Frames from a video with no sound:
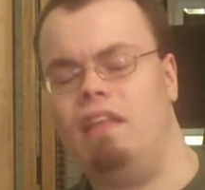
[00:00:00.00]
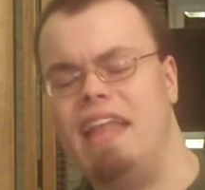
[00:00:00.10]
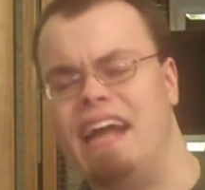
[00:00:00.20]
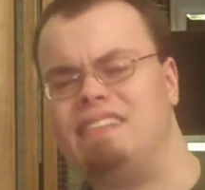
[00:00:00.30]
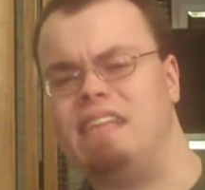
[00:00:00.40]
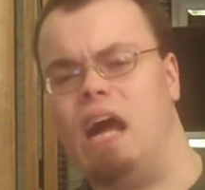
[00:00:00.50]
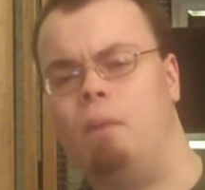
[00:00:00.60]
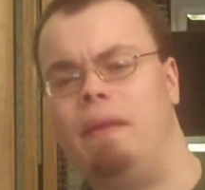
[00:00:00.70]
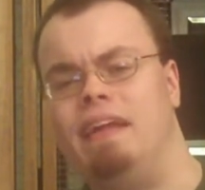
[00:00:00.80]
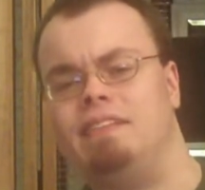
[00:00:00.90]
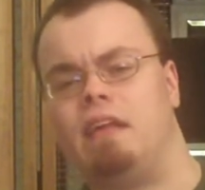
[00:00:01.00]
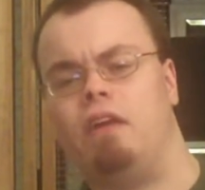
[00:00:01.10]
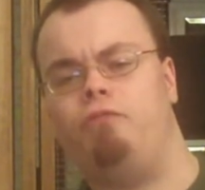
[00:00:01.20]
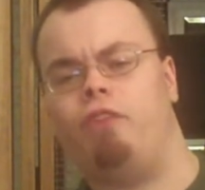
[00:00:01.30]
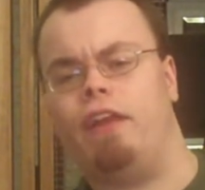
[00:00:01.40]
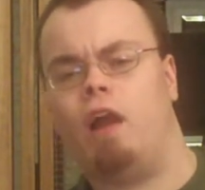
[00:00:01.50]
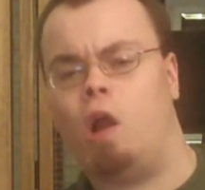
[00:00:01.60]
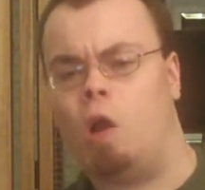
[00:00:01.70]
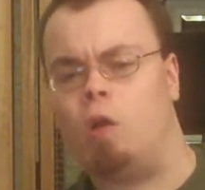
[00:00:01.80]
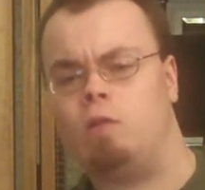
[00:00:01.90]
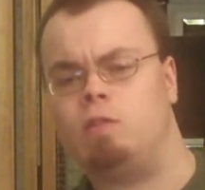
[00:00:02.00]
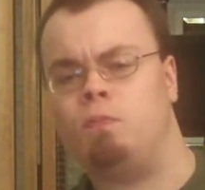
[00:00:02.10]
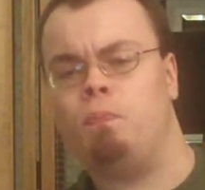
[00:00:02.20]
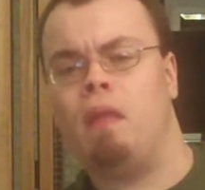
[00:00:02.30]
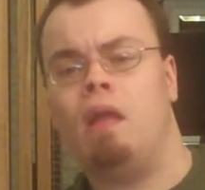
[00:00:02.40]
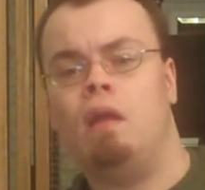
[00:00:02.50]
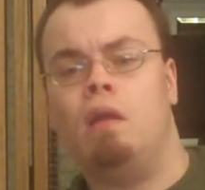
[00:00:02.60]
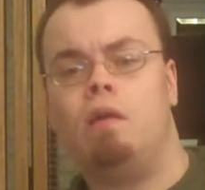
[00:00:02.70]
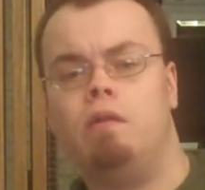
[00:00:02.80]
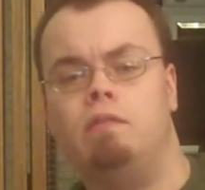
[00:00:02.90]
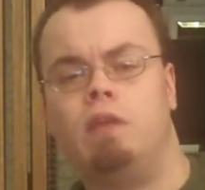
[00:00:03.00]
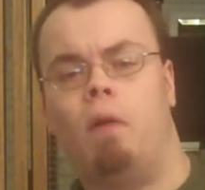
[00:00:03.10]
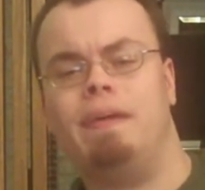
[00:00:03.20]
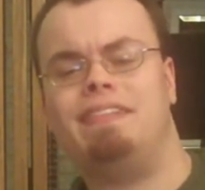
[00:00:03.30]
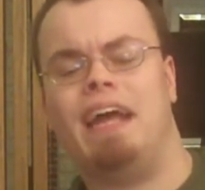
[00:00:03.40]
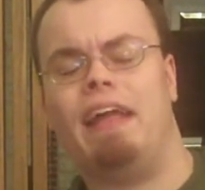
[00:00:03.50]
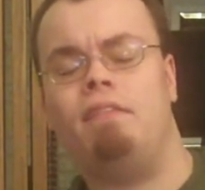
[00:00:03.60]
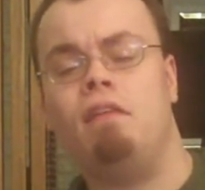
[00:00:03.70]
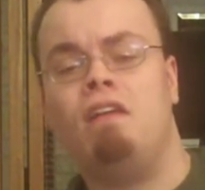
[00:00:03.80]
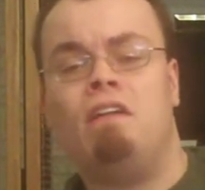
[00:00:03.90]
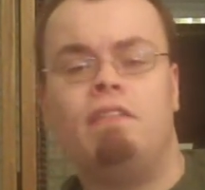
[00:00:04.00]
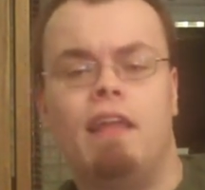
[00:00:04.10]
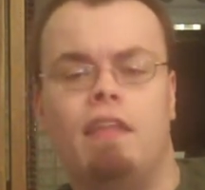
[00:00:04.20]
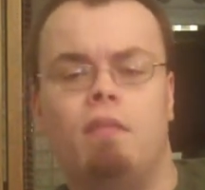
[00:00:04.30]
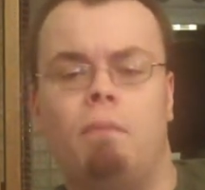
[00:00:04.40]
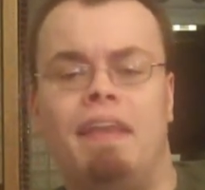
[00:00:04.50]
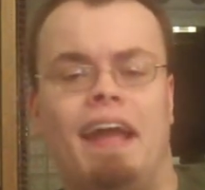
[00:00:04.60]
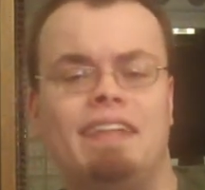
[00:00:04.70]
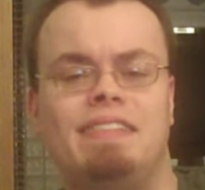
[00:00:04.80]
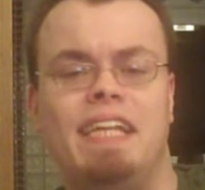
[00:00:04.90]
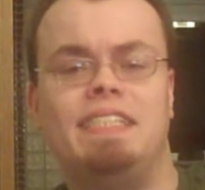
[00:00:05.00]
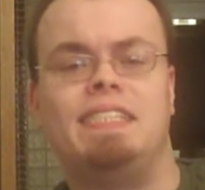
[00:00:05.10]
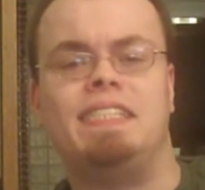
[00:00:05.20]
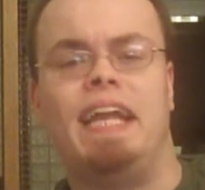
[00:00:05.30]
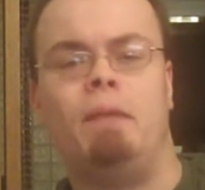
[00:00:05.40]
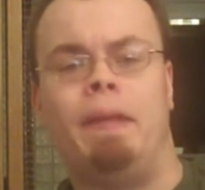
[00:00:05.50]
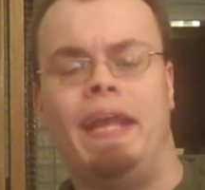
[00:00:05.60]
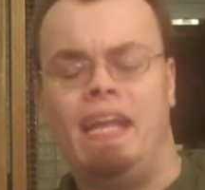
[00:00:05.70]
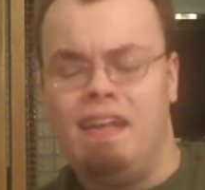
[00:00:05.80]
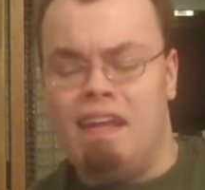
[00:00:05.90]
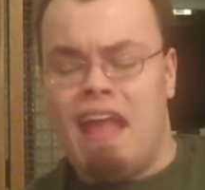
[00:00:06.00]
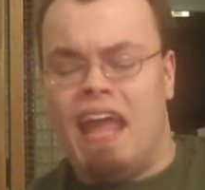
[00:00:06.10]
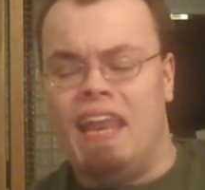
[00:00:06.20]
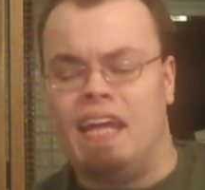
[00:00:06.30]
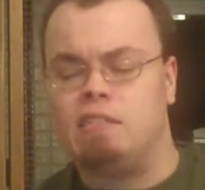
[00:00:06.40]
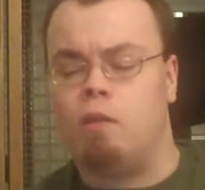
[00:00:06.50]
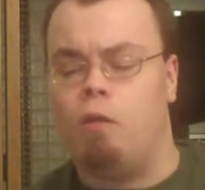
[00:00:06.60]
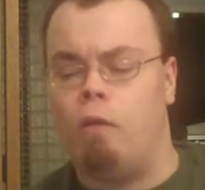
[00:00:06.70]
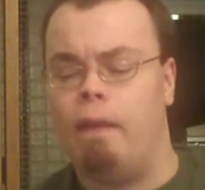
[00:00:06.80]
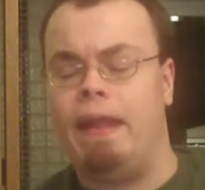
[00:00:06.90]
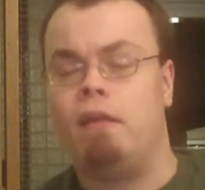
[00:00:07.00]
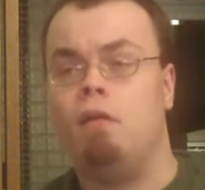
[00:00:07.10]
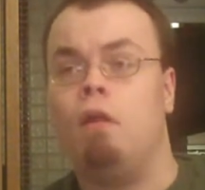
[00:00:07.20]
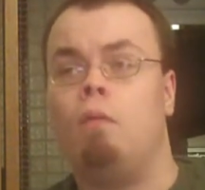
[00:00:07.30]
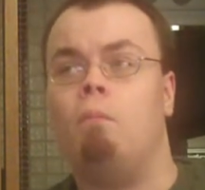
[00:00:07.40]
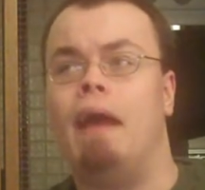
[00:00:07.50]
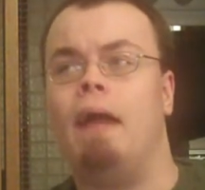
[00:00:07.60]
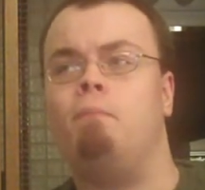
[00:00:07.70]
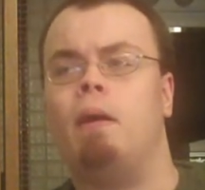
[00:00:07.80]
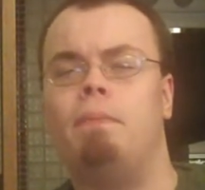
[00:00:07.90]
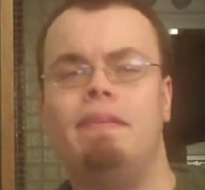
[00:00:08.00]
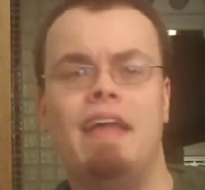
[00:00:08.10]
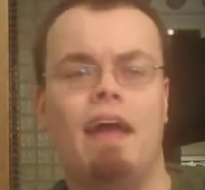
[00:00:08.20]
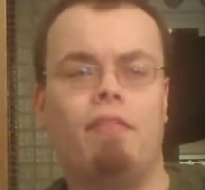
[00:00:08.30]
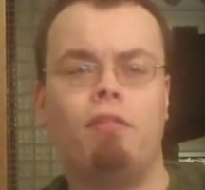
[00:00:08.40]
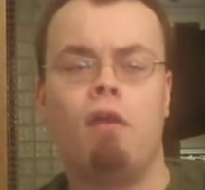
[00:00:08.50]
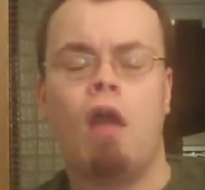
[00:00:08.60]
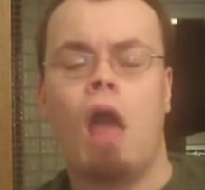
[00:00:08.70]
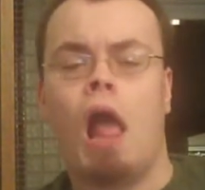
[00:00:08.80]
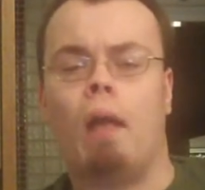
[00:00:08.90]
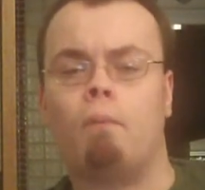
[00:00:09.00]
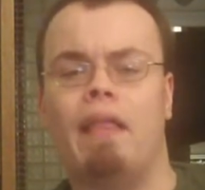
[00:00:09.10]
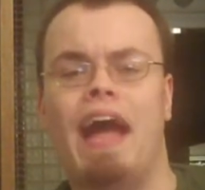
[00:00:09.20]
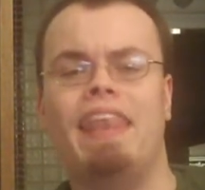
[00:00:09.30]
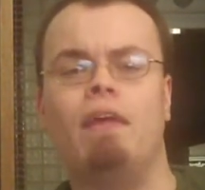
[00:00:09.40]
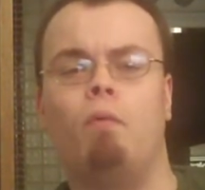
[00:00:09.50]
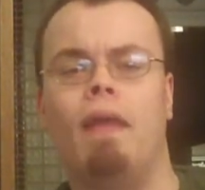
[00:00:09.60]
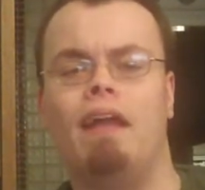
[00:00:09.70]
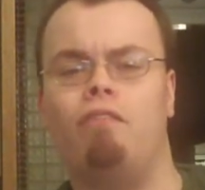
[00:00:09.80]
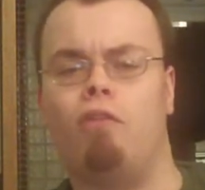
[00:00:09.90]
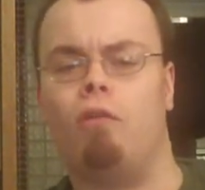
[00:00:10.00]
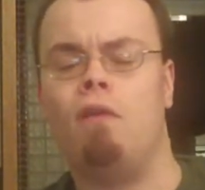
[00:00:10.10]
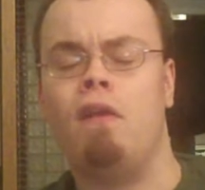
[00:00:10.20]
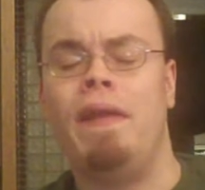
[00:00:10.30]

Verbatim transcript: Next up is a good friend of hers who's always had nothing but nice things to say to me, and that's Lori, Mad Puppet Death. I'm glad that whatever